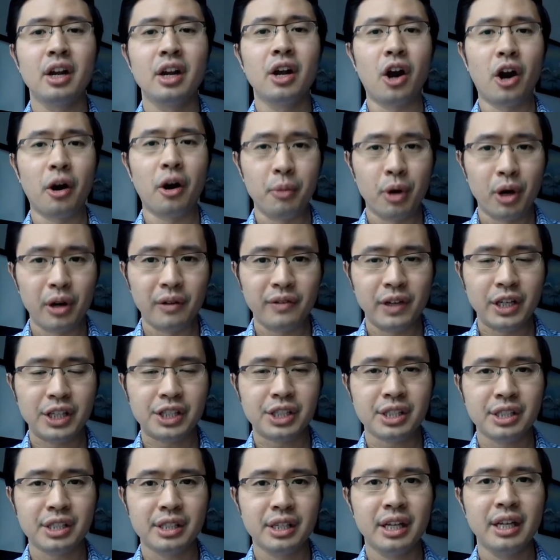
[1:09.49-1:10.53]
our
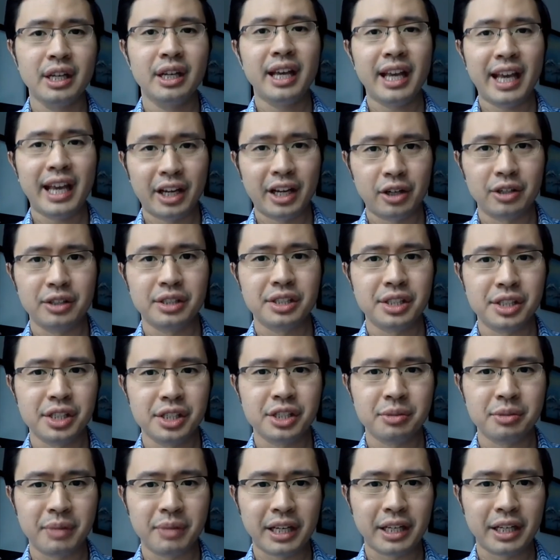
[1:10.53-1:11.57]
motivation, and our
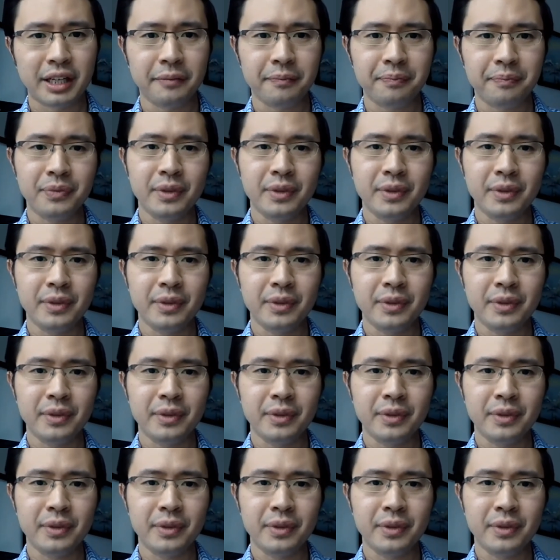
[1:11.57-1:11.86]
decision making.